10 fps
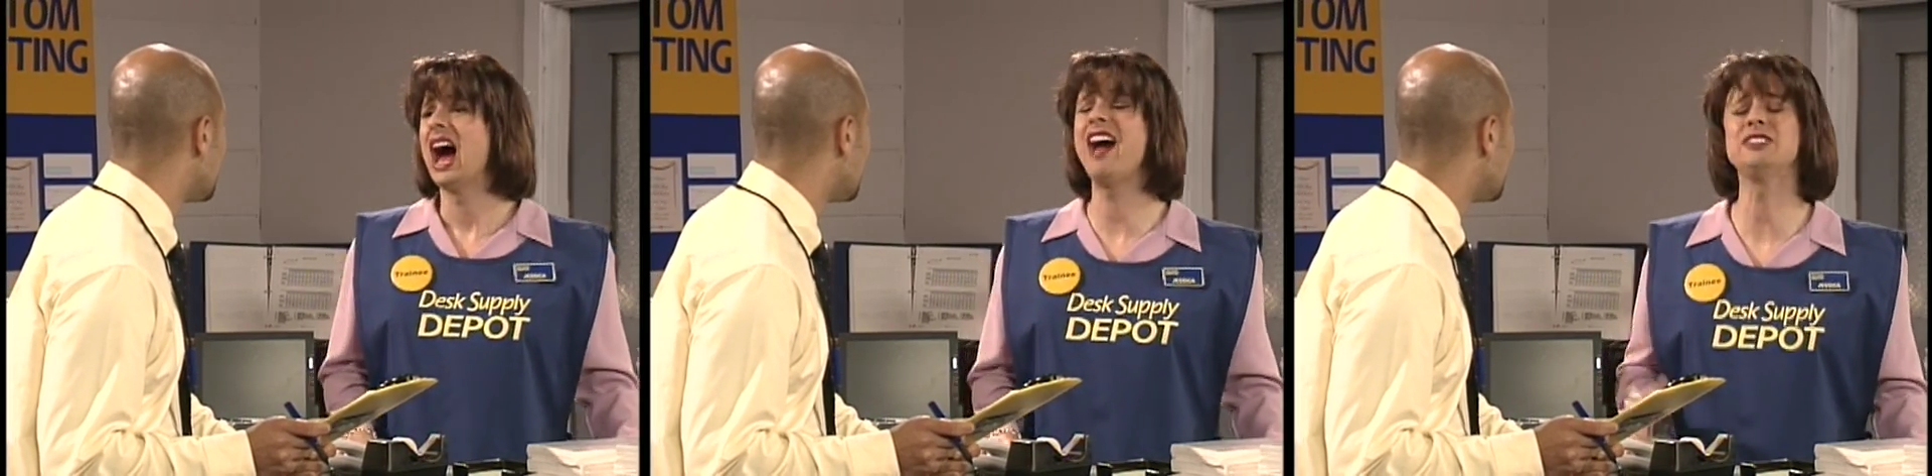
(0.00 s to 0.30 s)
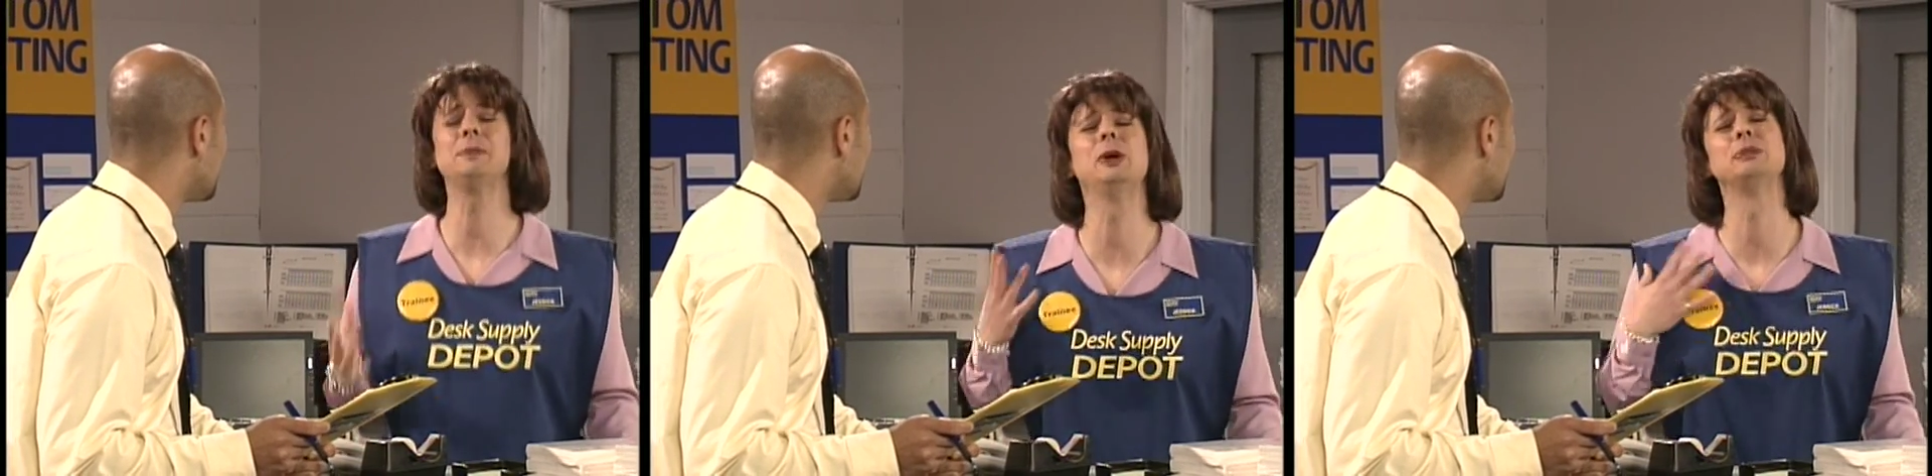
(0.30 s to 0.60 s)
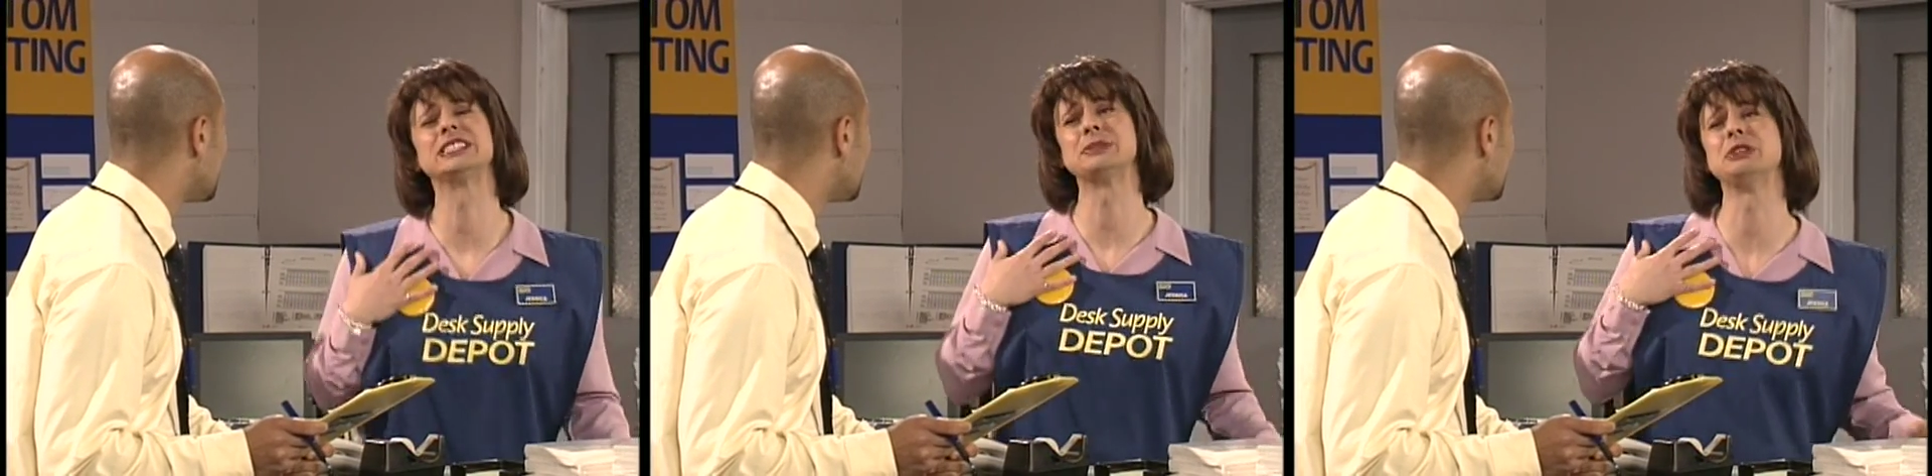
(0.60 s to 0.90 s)
I have to put up
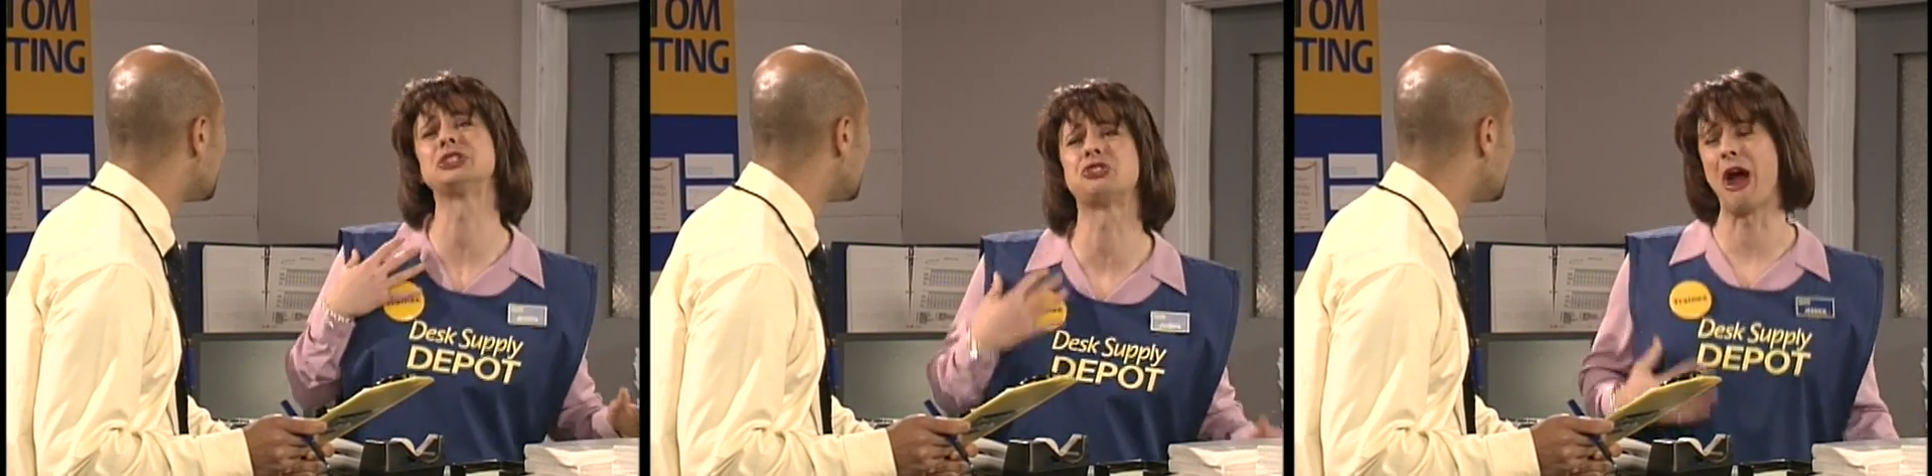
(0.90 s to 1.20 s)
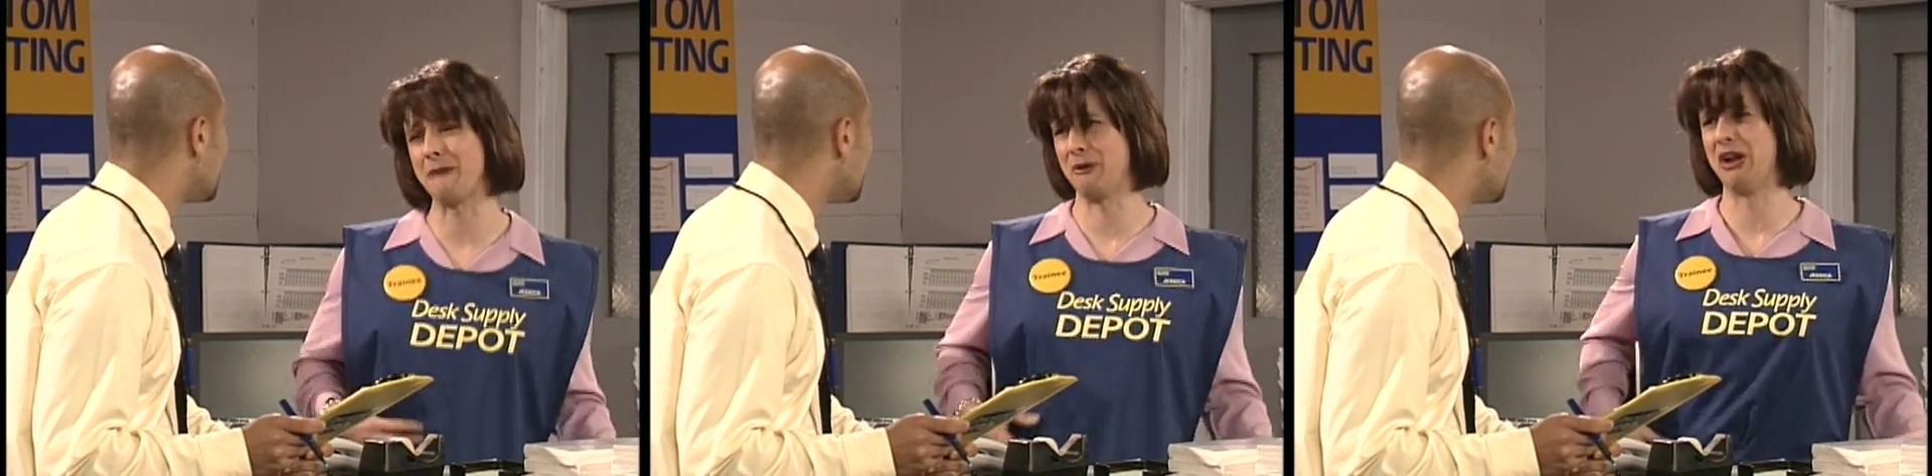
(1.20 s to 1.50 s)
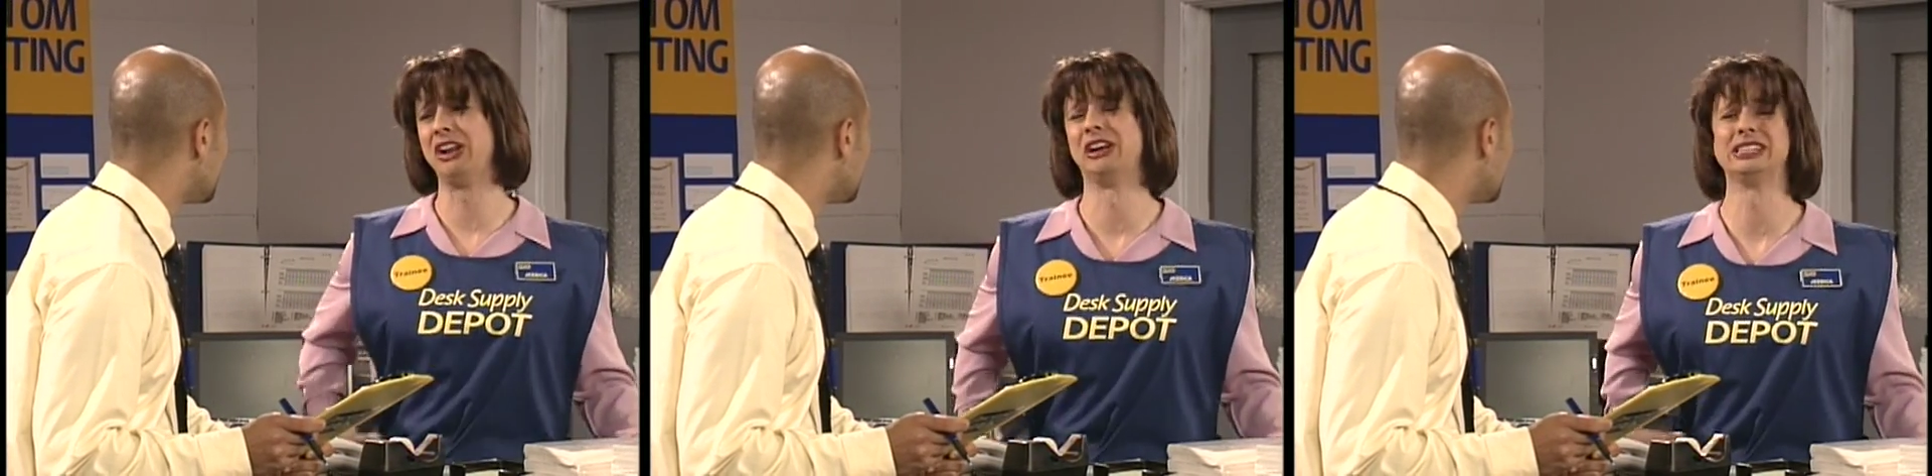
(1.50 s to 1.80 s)
with so much crap
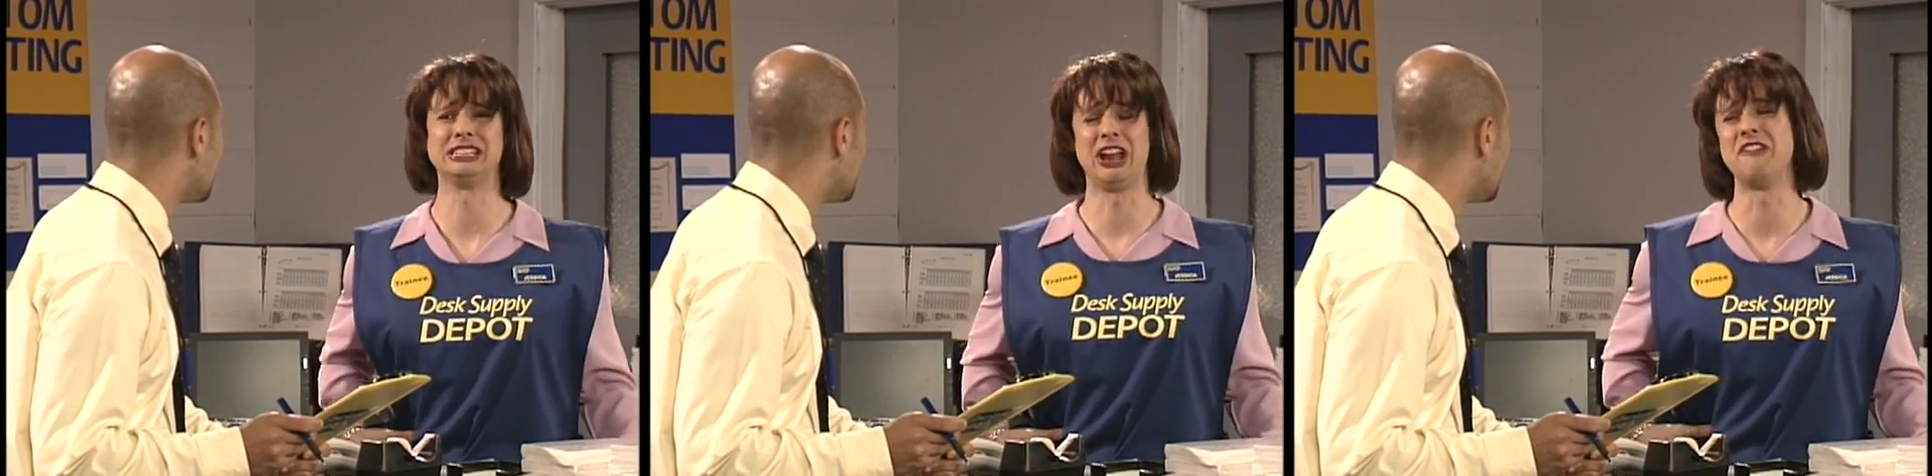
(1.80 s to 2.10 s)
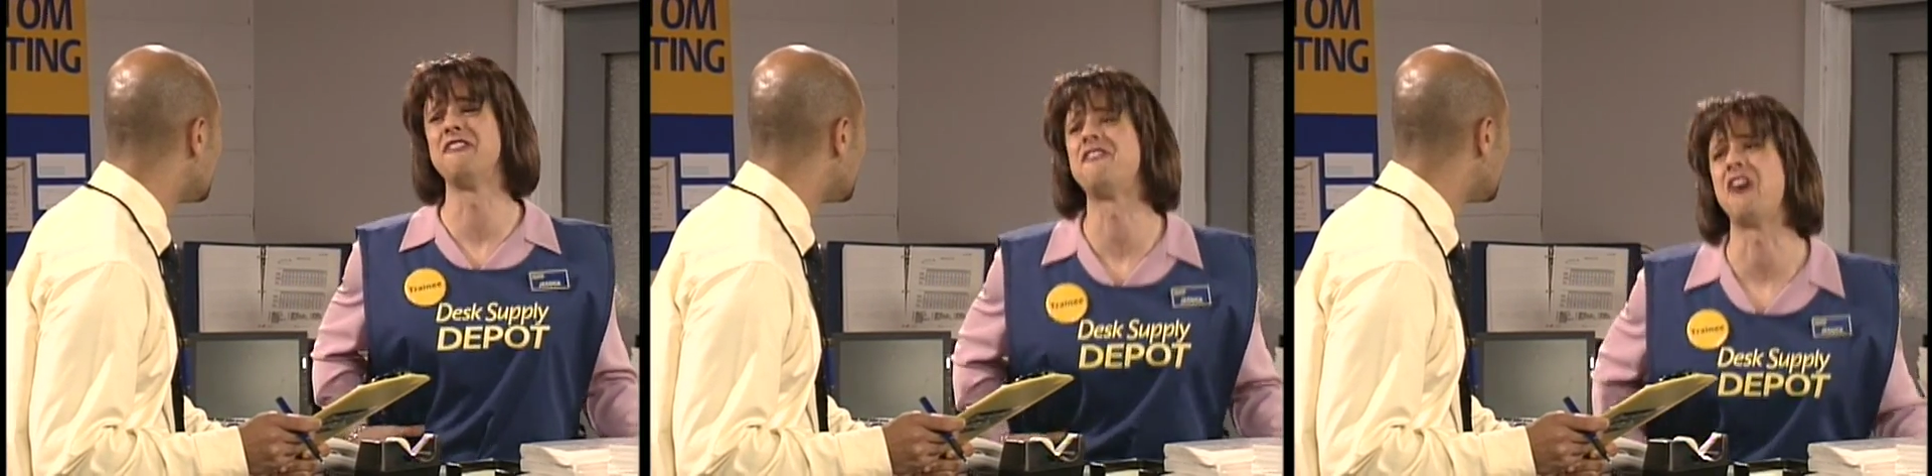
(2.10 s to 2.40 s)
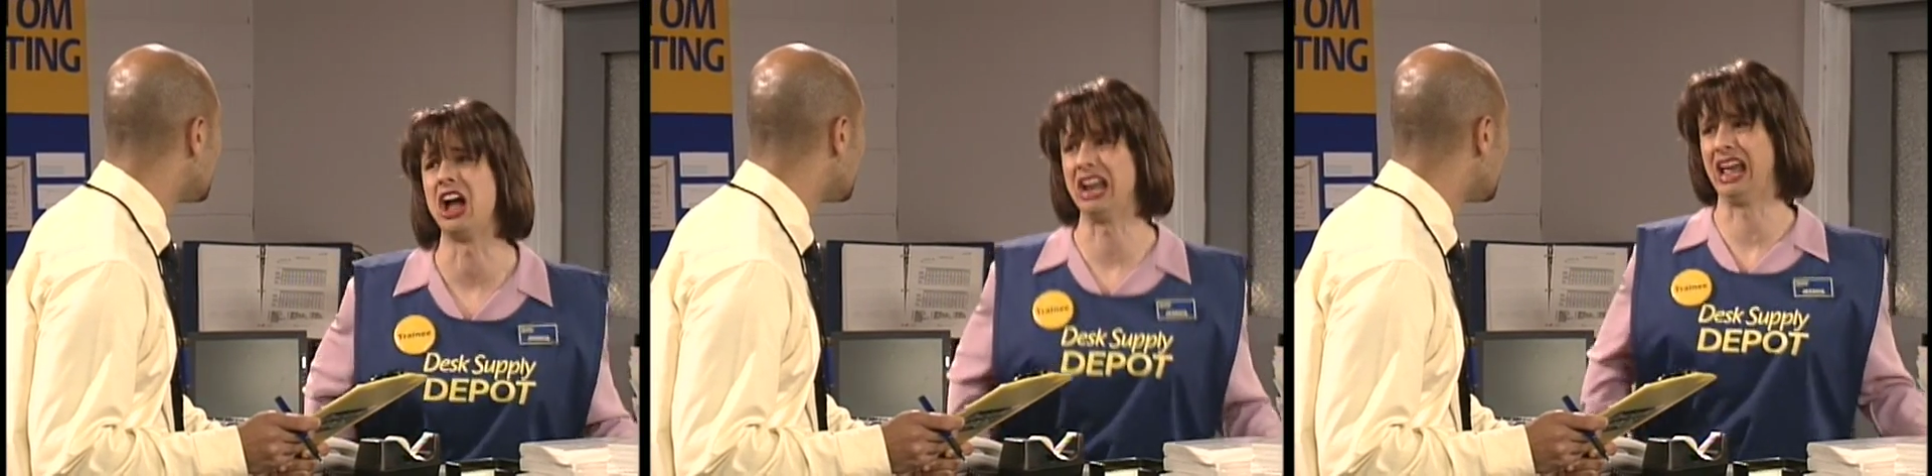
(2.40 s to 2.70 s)
around here, it's not even
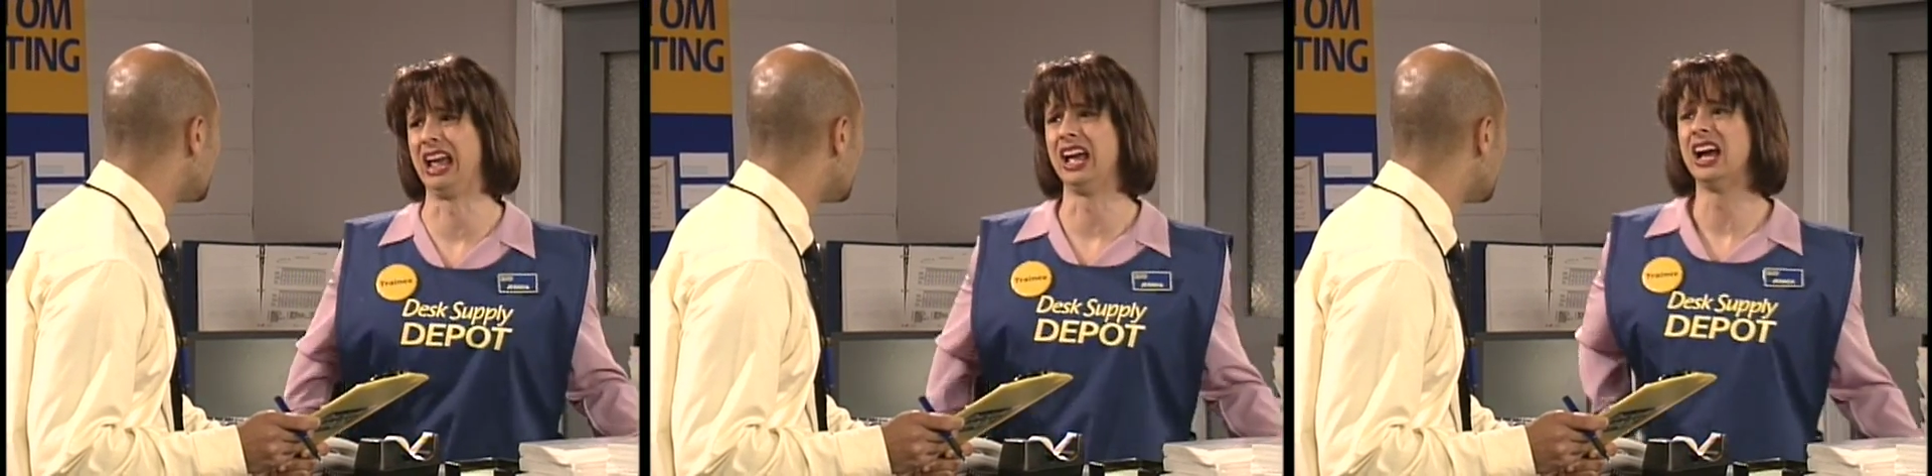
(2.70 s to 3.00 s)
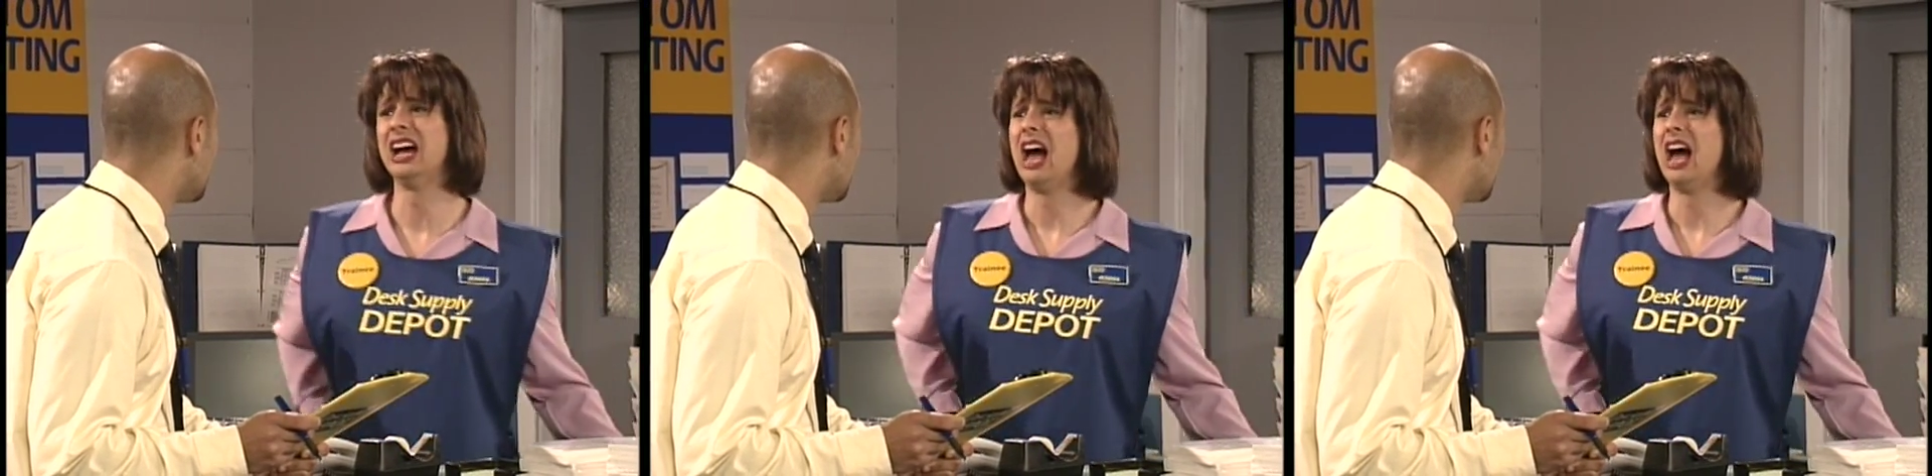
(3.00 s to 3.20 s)
funny.